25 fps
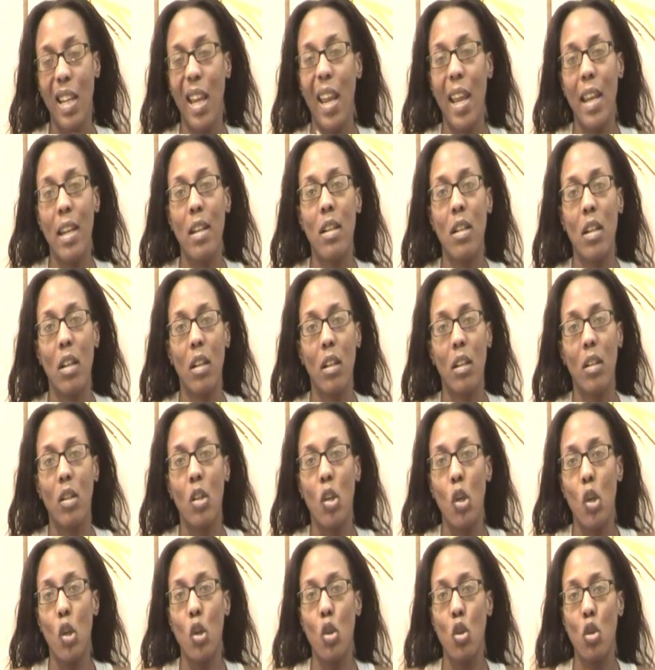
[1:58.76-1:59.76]
10
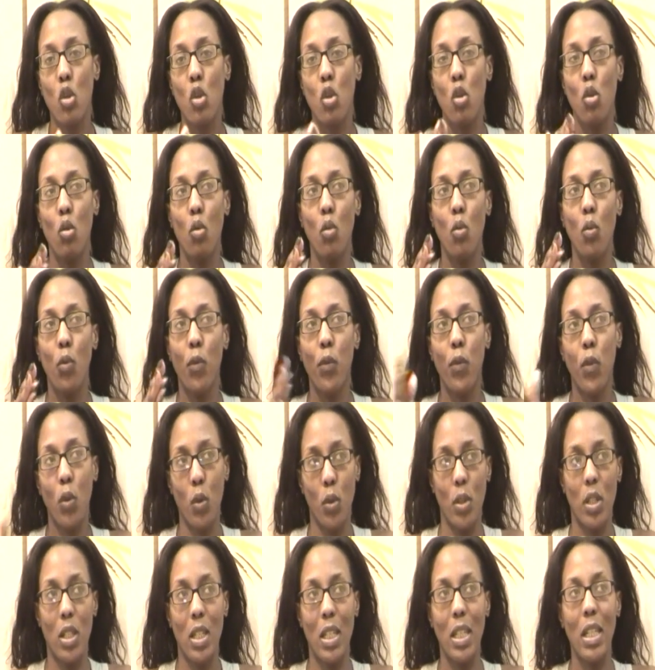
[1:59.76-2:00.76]
to
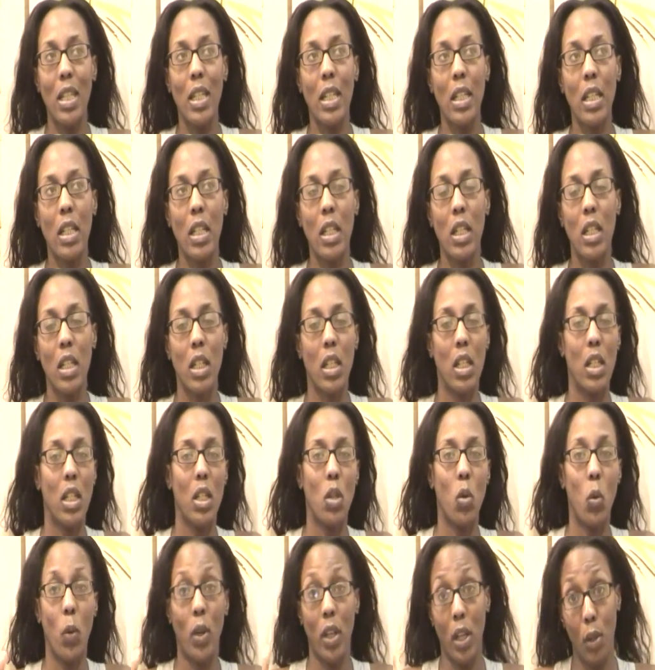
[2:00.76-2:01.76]
14,
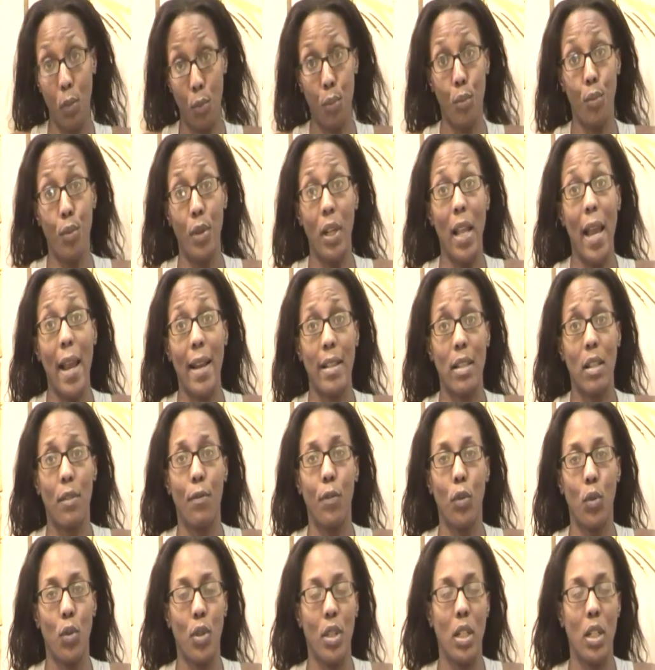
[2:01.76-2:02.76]
when I relax at